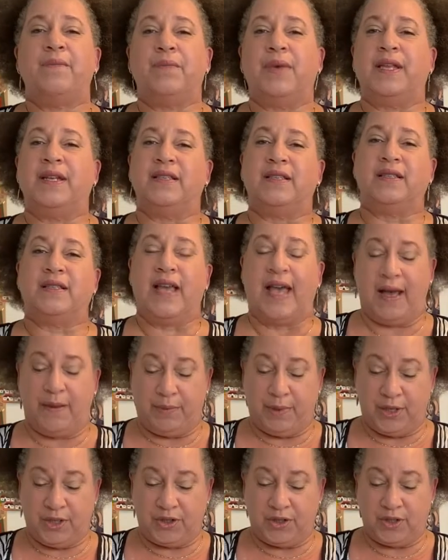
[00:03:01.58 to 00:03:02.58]
been
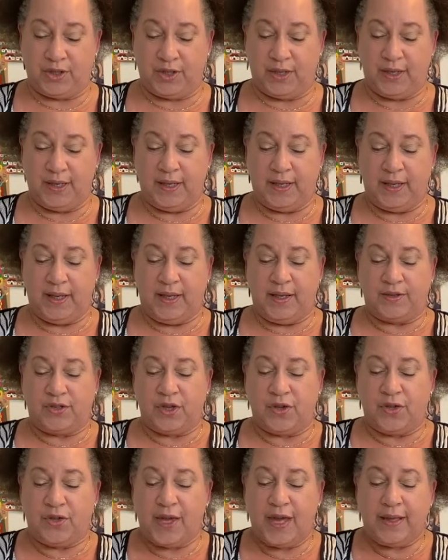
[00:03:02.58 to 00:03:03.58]
established. So
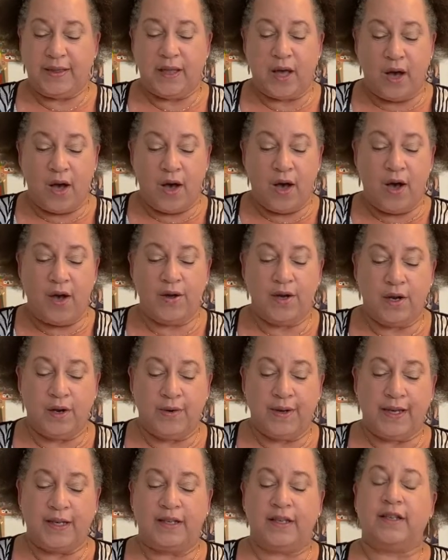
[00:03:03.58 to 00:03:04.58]
then the
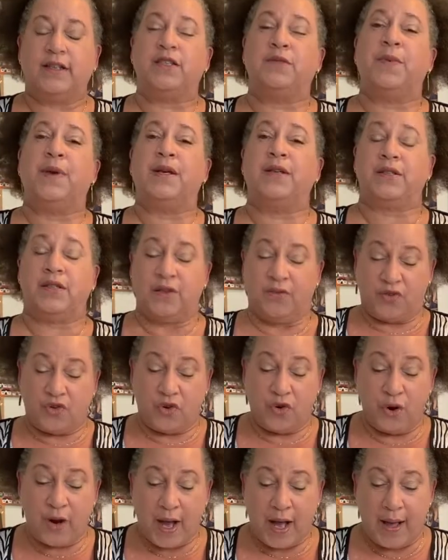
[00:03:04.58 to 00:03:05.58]
ongoing experience of
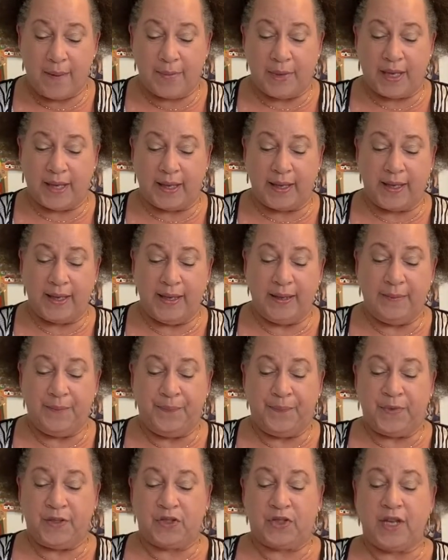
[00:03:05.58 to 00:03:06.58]
trauma,
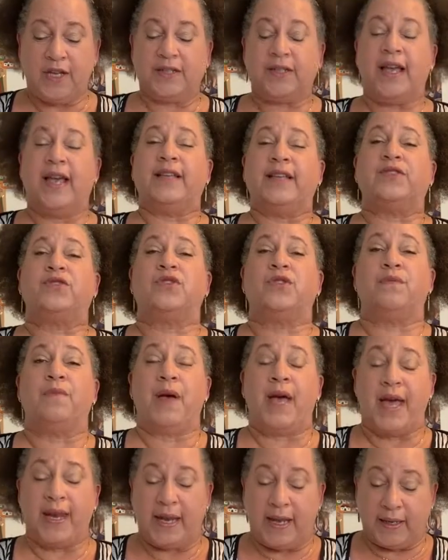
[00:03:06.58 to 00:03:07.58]
such as
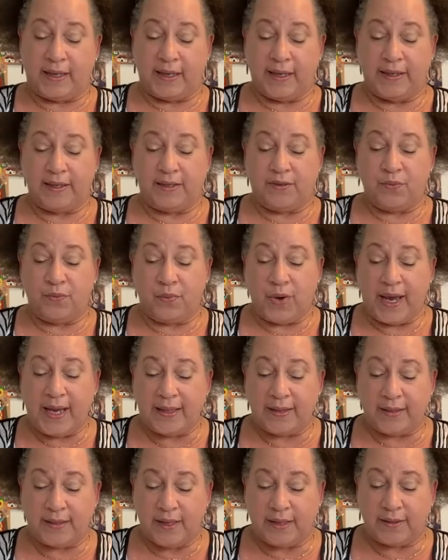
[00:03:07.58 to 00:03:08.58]
traumatic
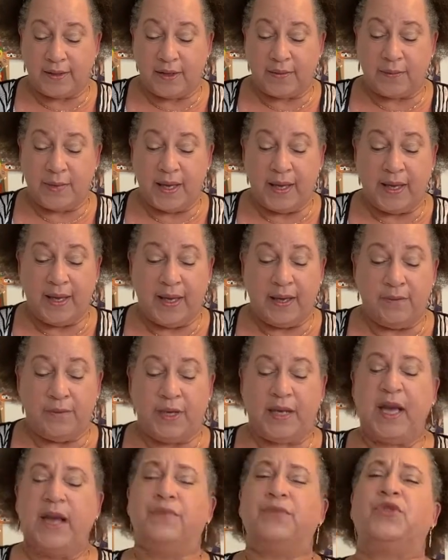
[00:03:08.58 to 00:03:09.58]
racism,
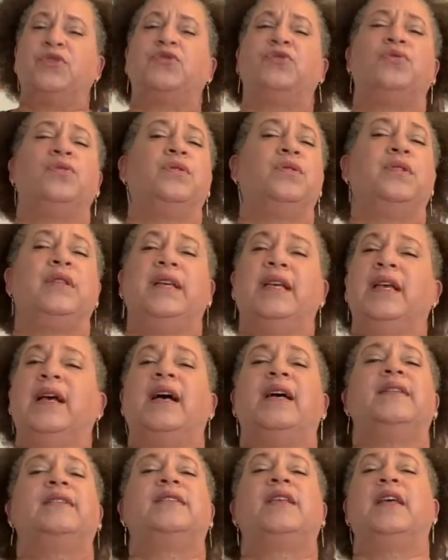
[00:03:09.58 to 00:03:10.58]
becomes truly
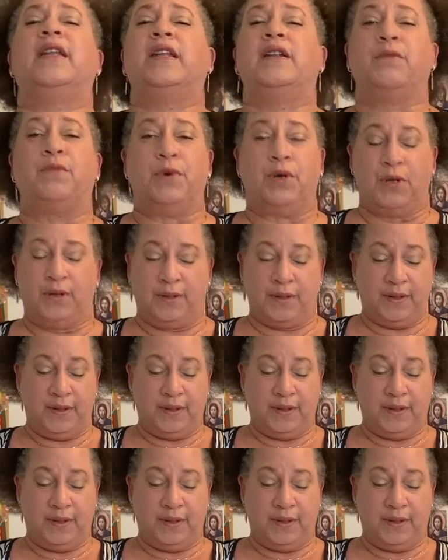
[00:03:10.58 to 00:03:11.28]
untenable.